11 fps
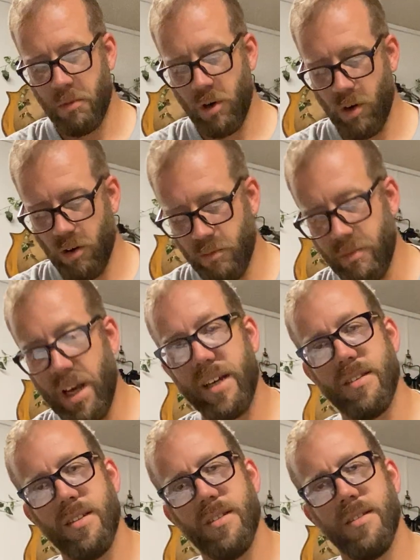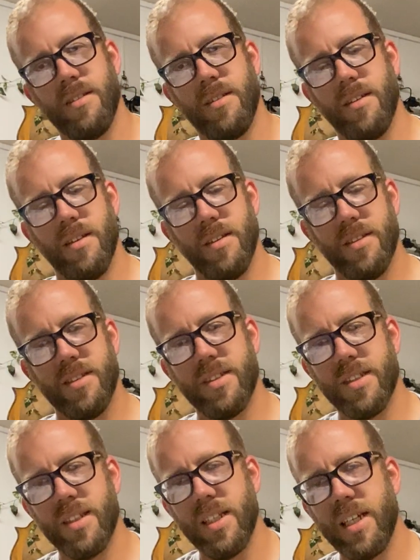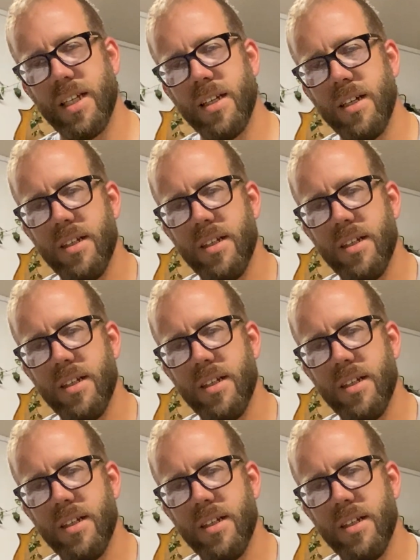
broken arm back in the sling.